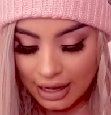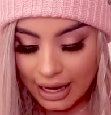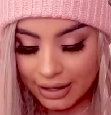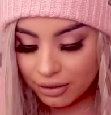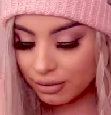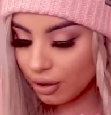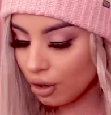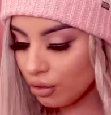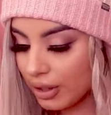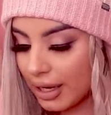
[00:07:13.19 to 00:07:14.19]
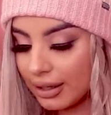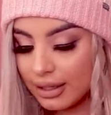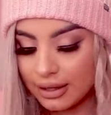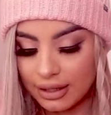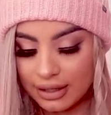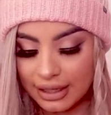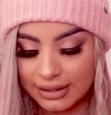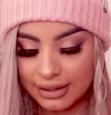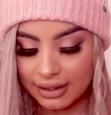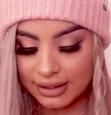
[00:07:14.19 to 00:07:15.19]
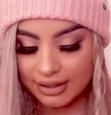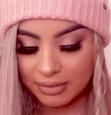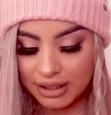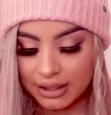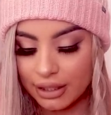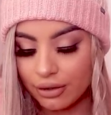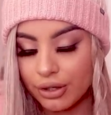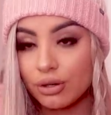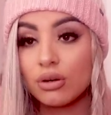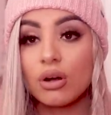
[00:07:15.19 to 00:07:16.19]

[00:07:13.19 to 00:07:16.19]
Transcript: I don't own anything that's this material.